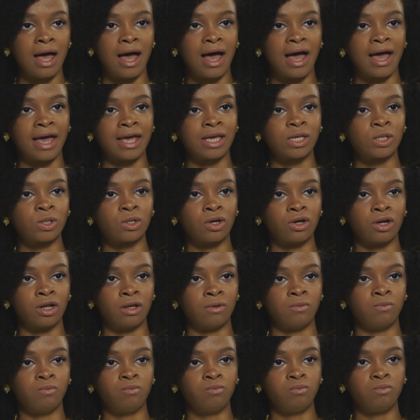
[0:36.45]
I
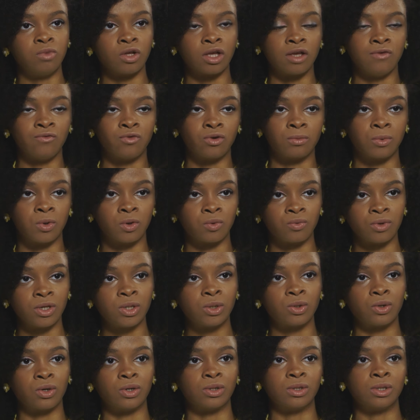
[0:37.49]
started looking for more
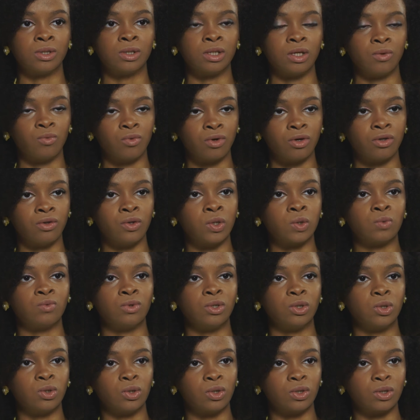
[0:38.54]
resources, and one of those
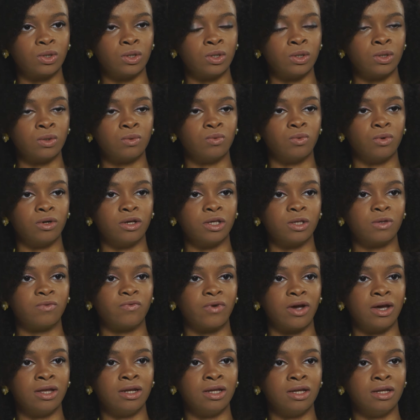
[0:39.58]
resources was
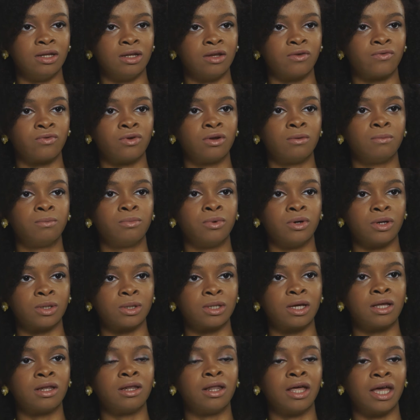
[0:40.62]
finding different books
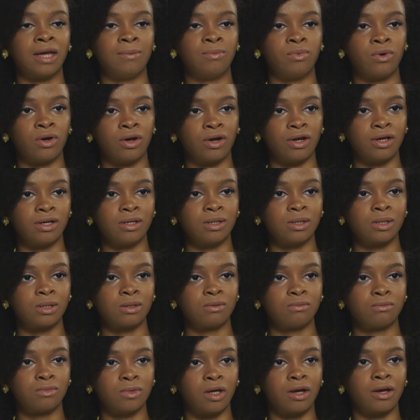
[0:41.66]
at libraries
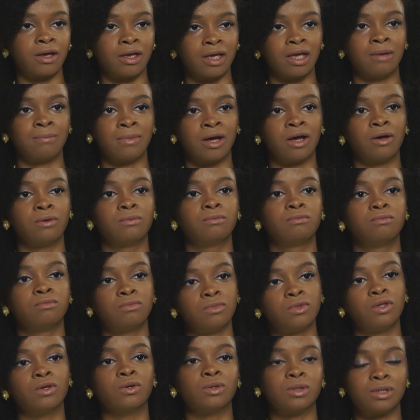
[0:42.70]
talking about
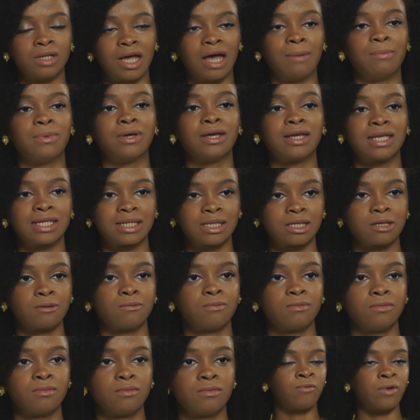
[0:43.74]
those topics.
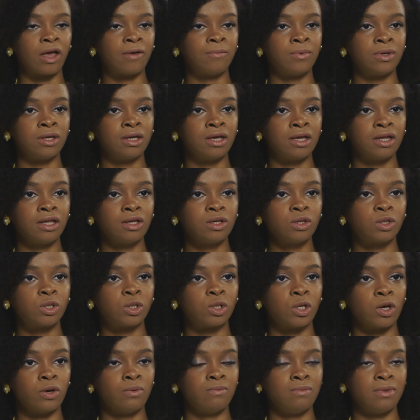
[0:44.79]
I've been getting
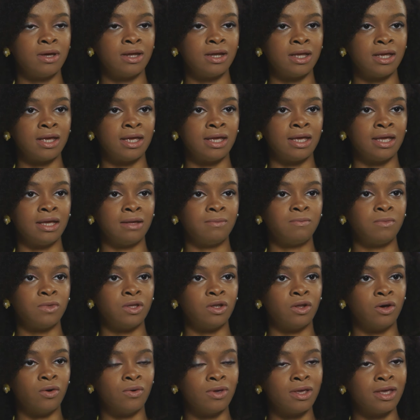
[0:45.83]
so many,
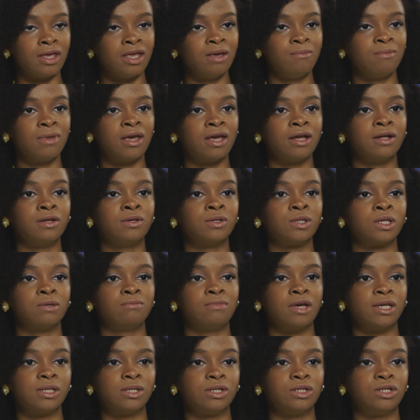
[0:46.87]
emails and
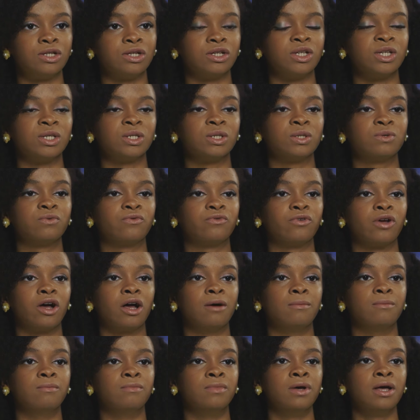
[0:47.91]
messages
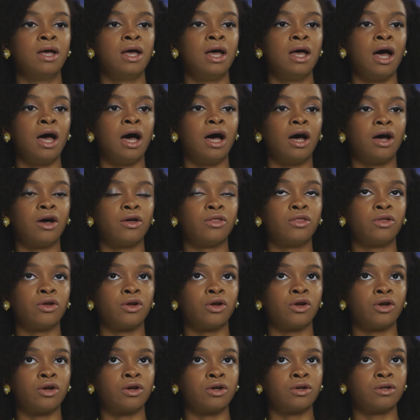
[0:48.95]
from
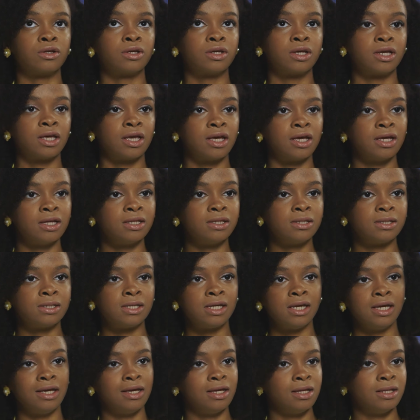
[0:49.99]
other kids,
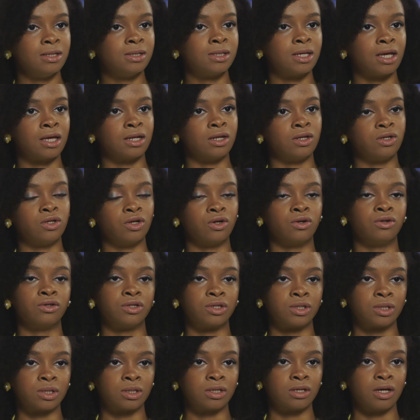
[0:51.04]
teens, and
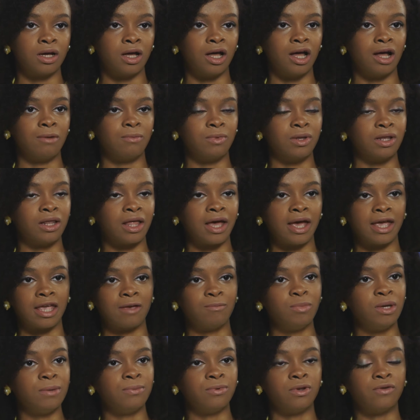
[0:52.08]
adults alike,
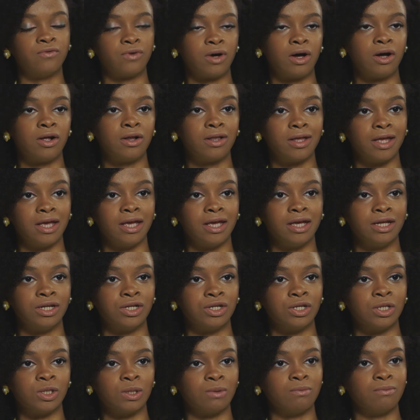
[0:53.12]
and people of all
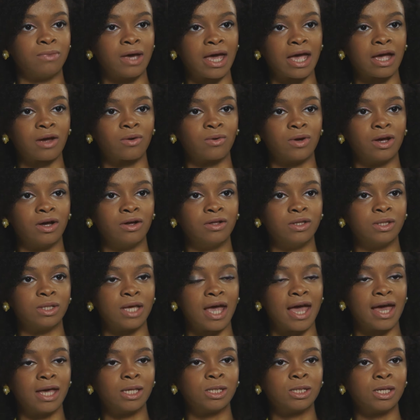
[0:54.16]
ages and backgrounds
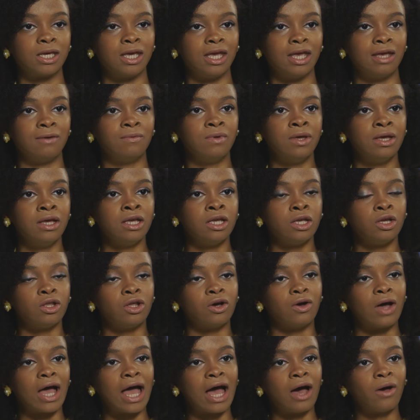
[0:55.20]
asking,
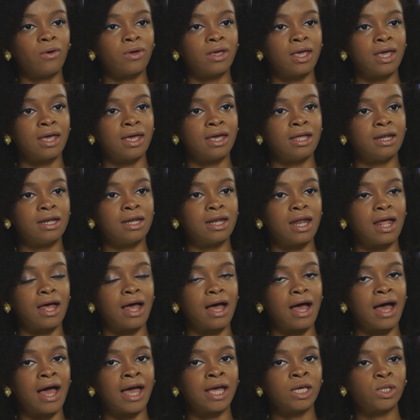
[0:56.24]
how can
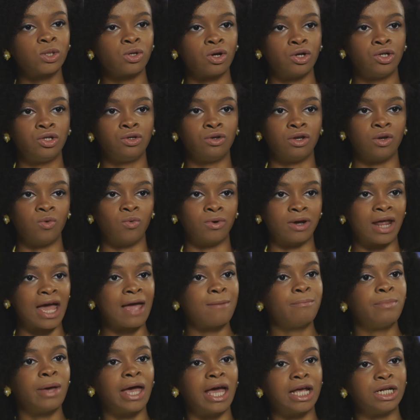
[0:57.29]
I start doing what
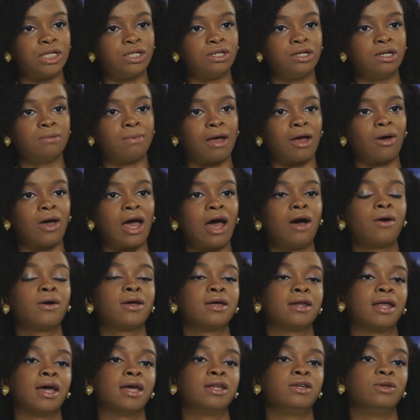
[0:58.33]
I'm passionate about? How
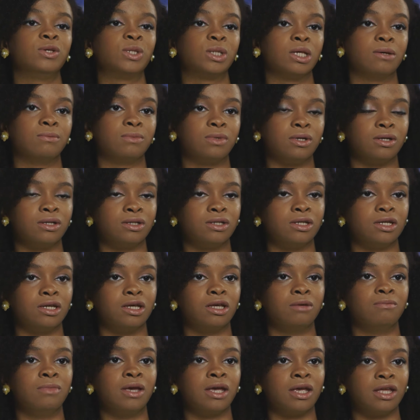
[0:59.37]
can I do something to
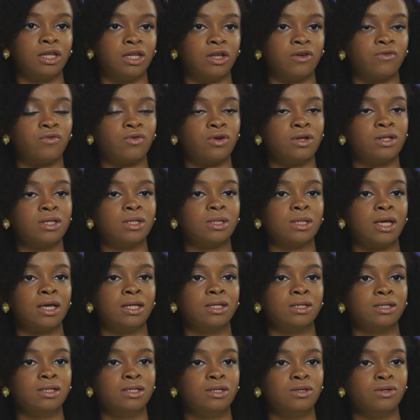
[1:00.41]
make a difference
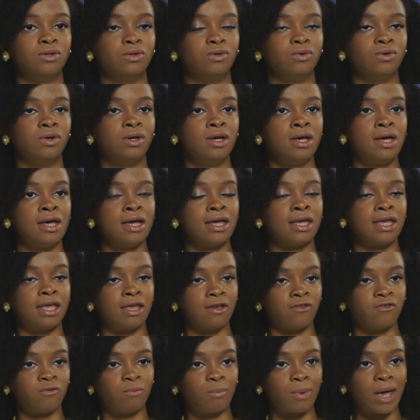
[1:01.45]
and to
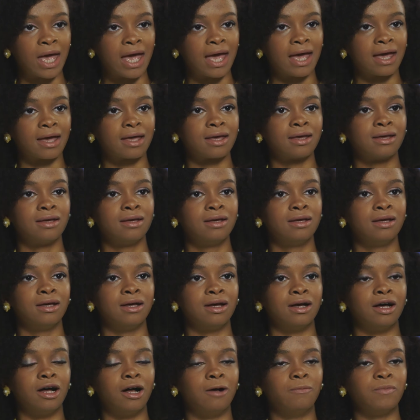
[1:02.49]
give back?
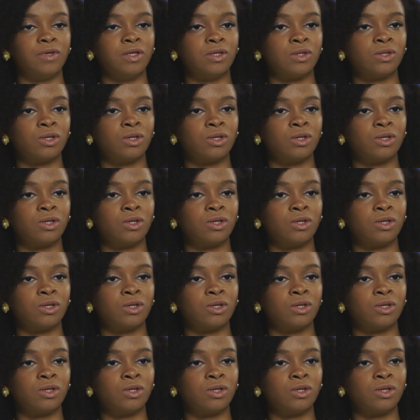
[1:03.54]
And